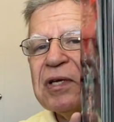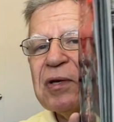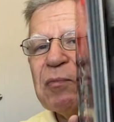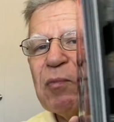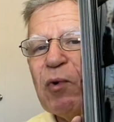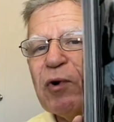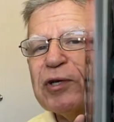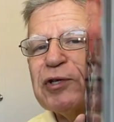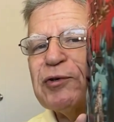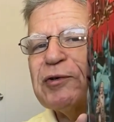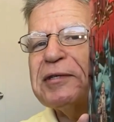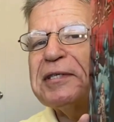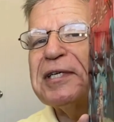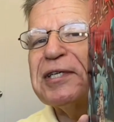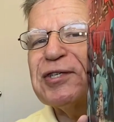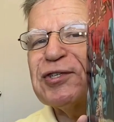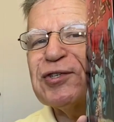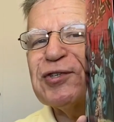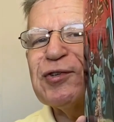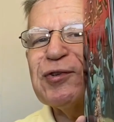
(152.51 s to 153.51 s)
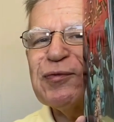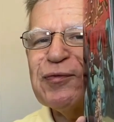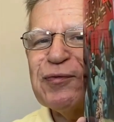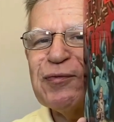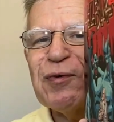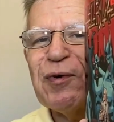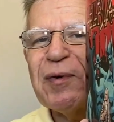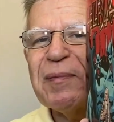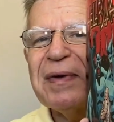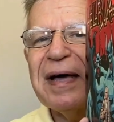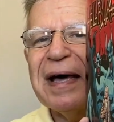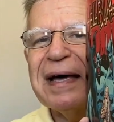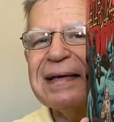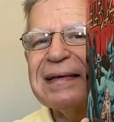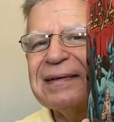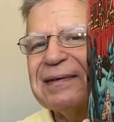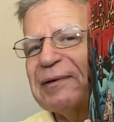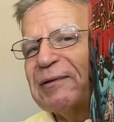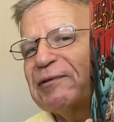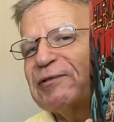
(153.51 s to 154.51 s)
more traditional
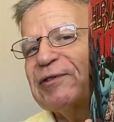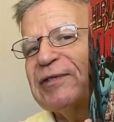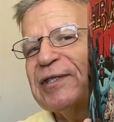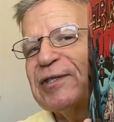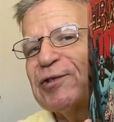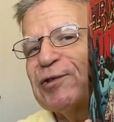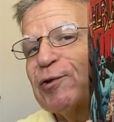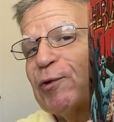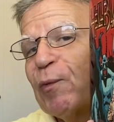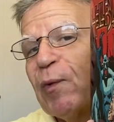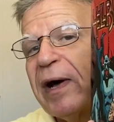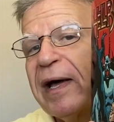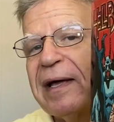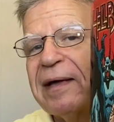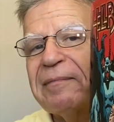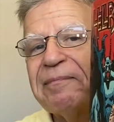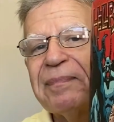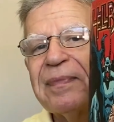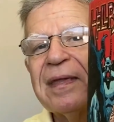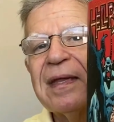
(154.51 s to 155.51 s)
format or traditional way.